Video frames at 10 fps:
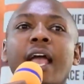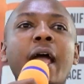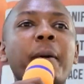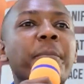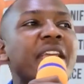
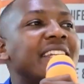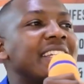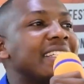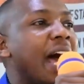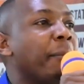Be
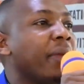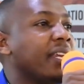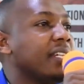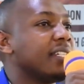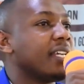
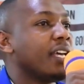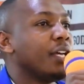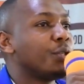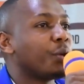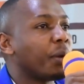determined
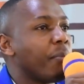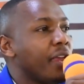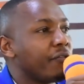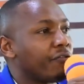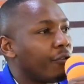to remain
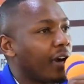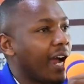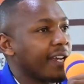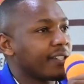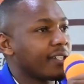
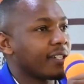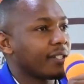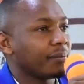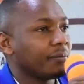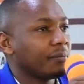focused.
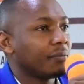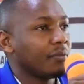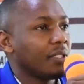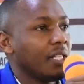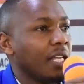
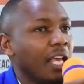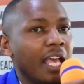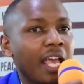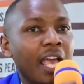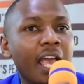
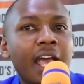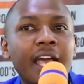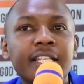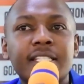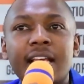
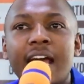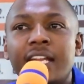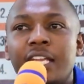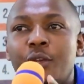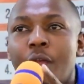Stand
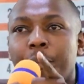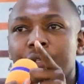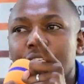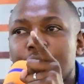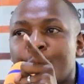in your
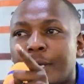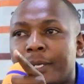position